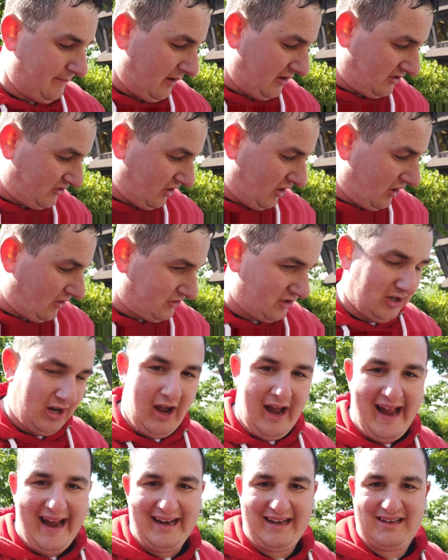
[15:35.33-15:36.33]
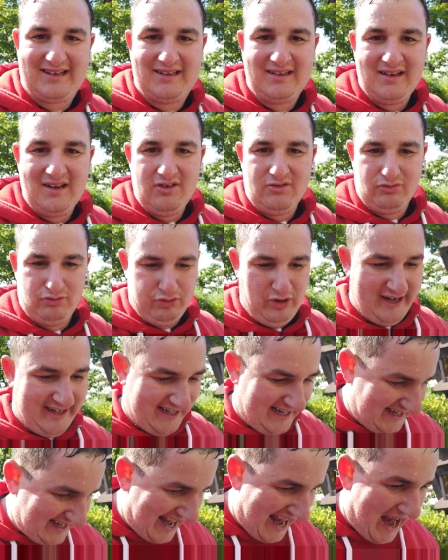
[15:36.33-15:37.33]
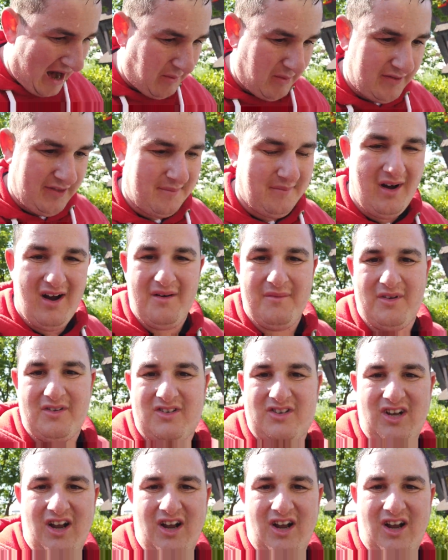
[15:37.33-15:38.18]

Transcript: and my socks are like wringing out at the moment.